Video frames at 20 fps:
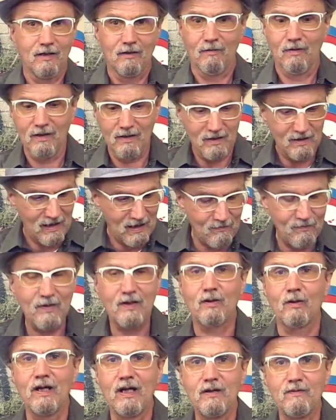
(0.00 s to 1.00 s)
Well, have a
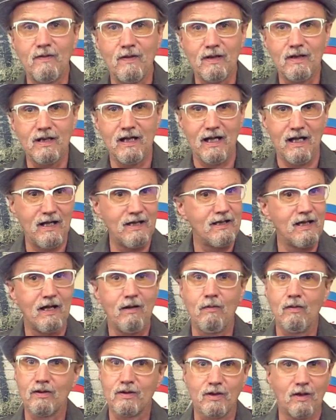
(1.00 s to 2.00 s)
great one, and I
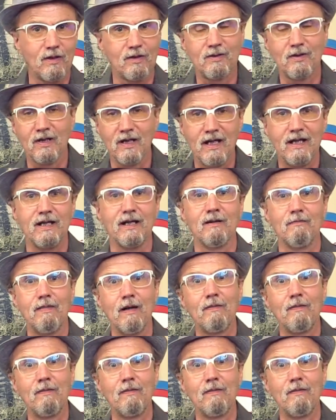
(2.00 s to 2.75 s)
will talk to you later.